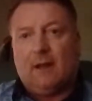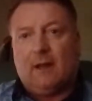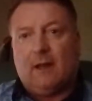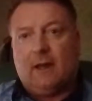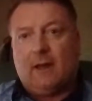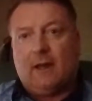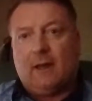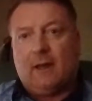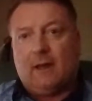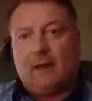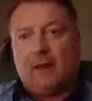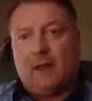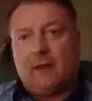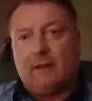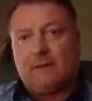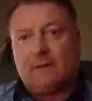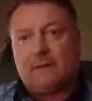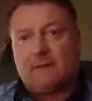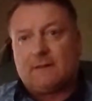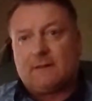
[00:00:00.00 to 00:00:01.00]

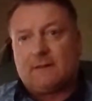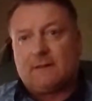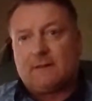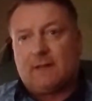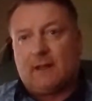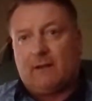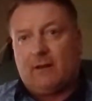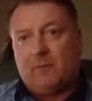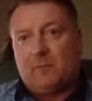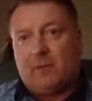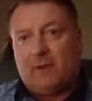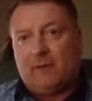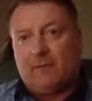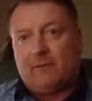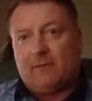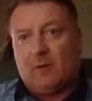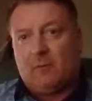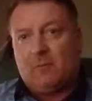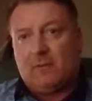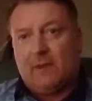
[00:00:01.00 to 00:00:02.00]
And therapy
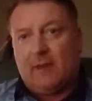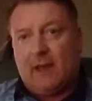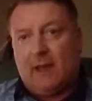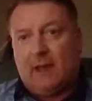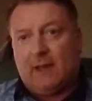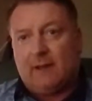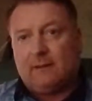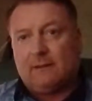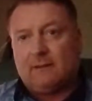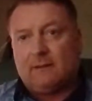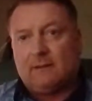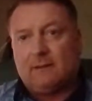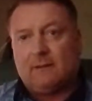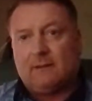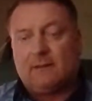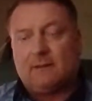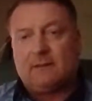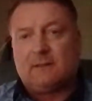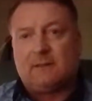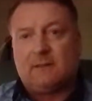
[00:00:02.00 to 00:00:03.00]
from then
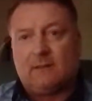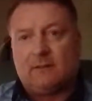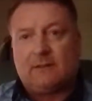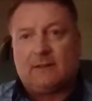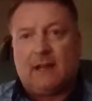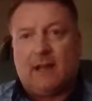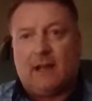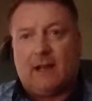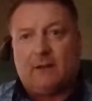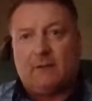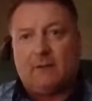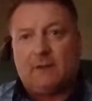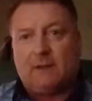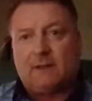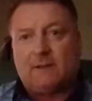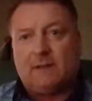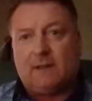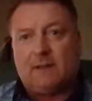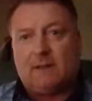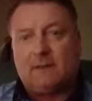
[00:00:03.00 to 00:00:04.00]
until now
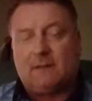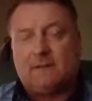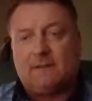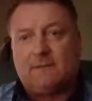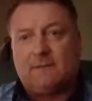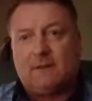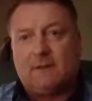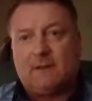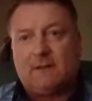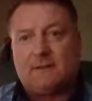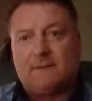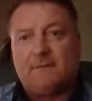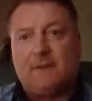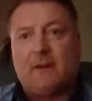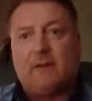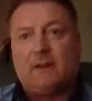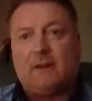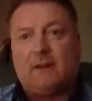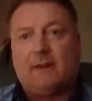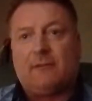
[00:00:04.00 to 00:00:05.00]
is
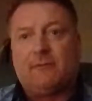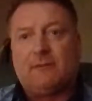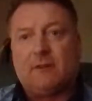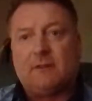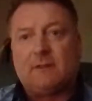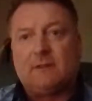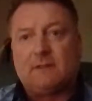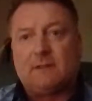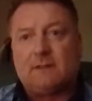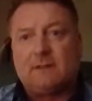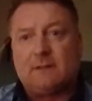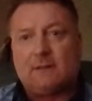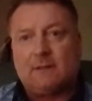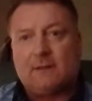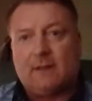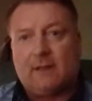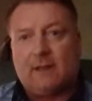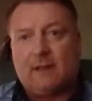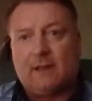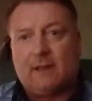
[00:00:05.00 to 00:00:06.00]
very different
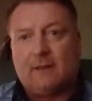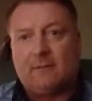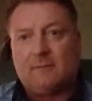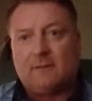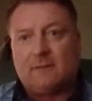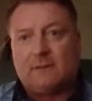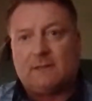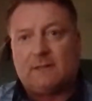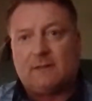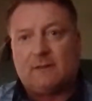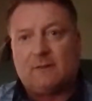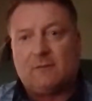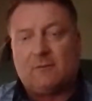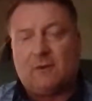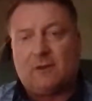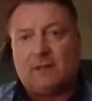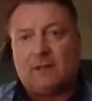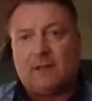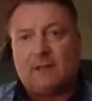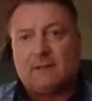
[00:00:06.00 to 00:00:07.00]
to
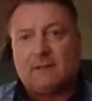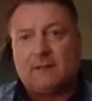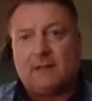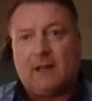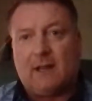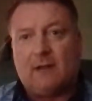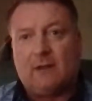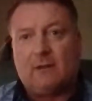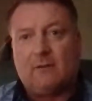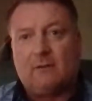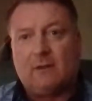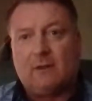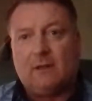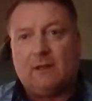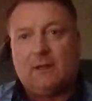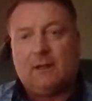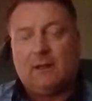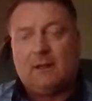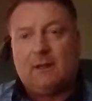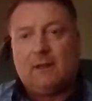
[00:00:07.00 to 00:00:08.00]
what it is now.
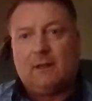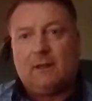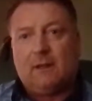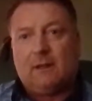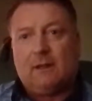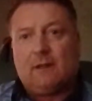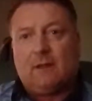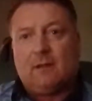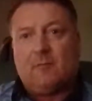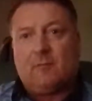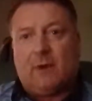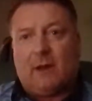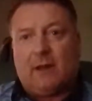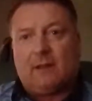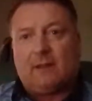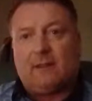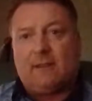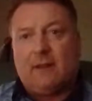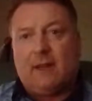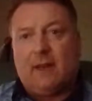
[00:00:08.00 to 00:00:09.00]

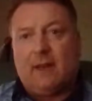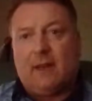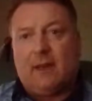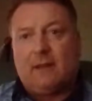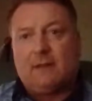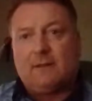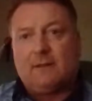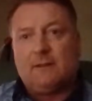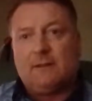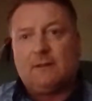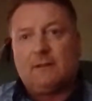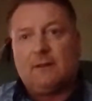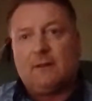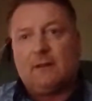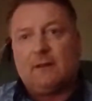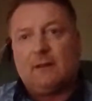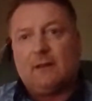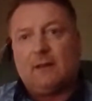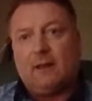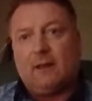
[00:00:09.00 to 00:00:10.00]
Back then,
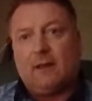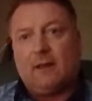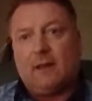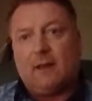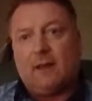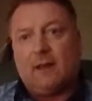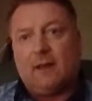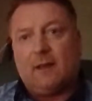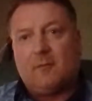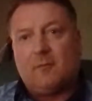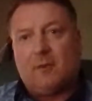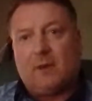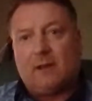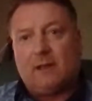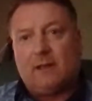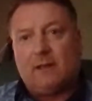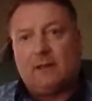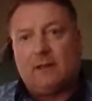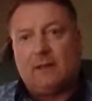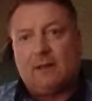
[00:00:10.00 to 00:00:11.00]

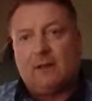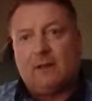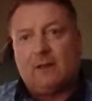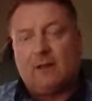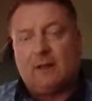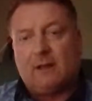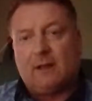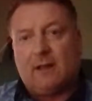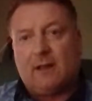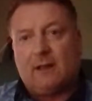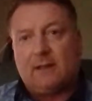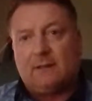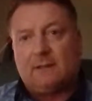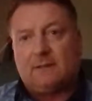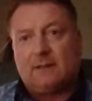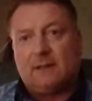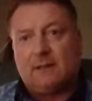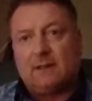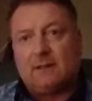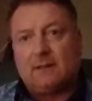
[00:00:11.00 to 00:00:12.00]
back in the early
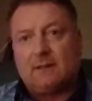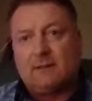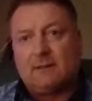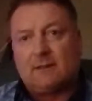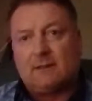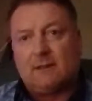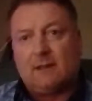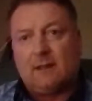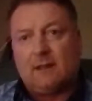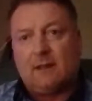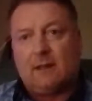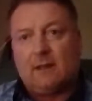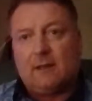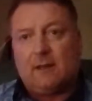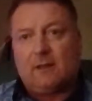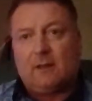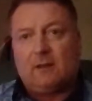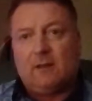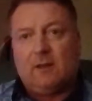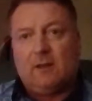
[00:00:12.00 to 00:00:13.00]
90s,
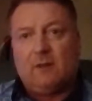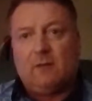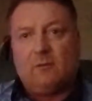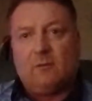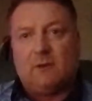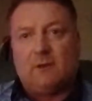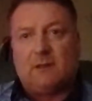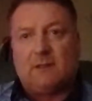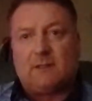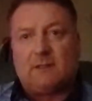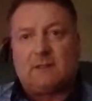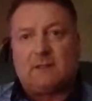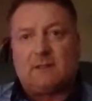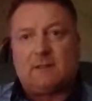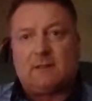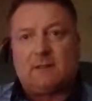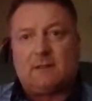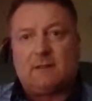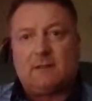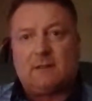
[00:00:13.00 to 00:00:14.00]
you
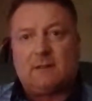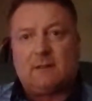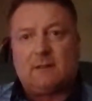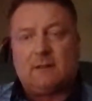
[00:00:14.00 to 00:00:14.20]
was